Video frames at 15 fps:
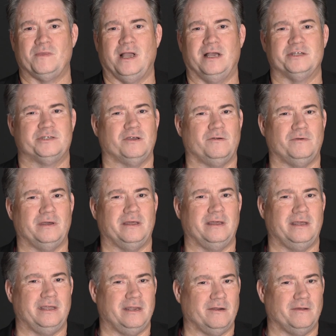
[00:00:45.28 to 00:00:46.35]
Uh, so,
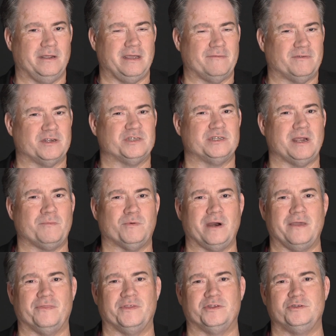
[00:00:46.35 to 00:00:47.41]
you know, you have to
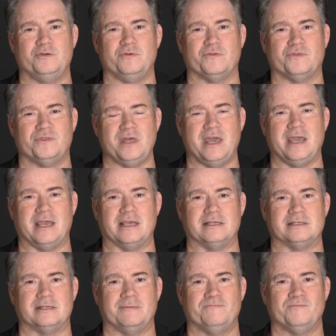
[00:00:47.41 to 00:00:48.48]
separate the two
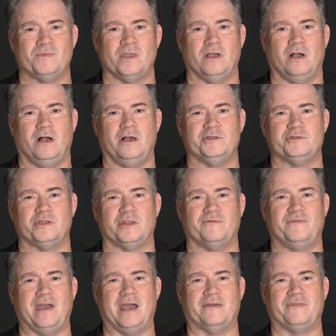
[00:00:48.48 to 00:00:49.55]
things. Also, the
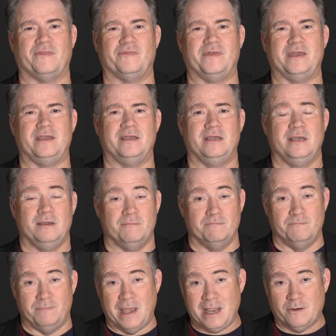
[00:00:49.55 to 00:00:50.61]
fact that the
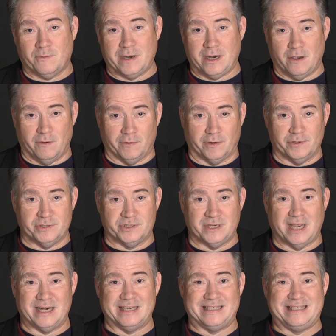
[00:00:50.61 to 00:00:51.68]
bakery owners
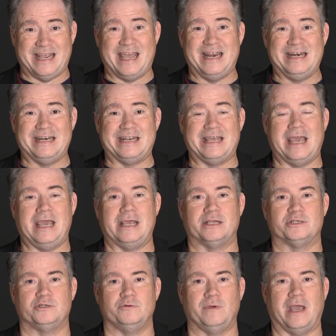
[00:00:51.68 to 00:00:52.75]
sent 10
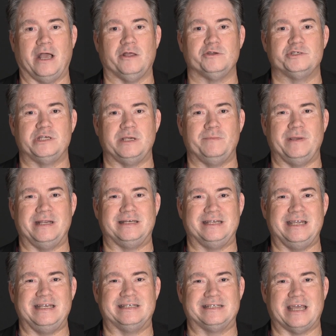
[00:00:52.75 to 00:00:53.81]
cakes to
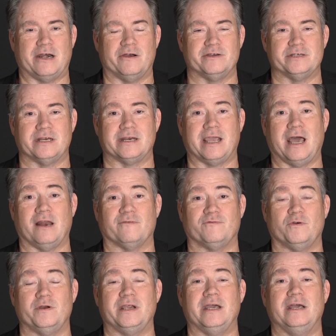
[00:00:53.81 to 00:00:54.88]
LGBT centers in
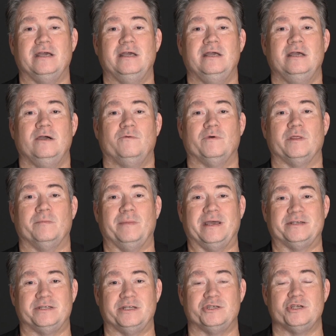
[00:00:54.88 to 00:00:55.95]
California with a
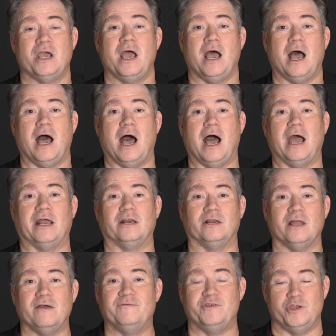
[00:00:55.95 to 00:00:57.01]
message, I
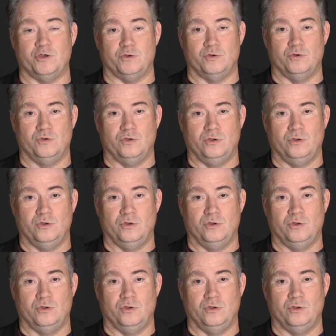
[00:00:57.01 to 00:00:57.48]
love you.